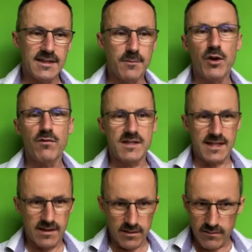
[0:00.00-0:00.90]
I mean, obviously
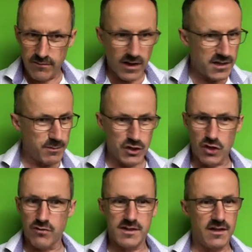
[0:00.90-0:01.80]
the vast
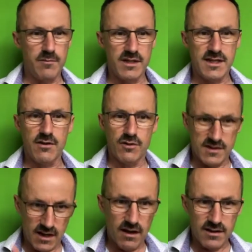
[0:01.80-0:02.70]
majority of the materials
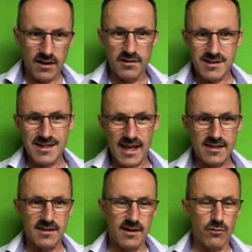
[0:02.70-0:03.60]
are kind of set
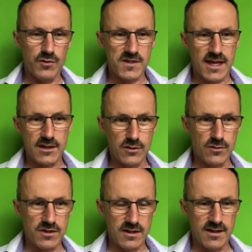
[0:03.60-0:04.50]
and they're all scheduled
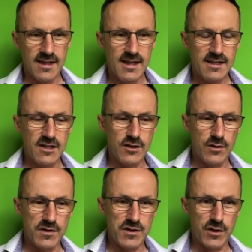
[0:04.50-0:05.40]
to do
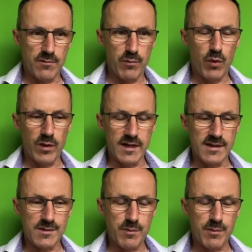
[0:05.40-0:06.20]
at certain points.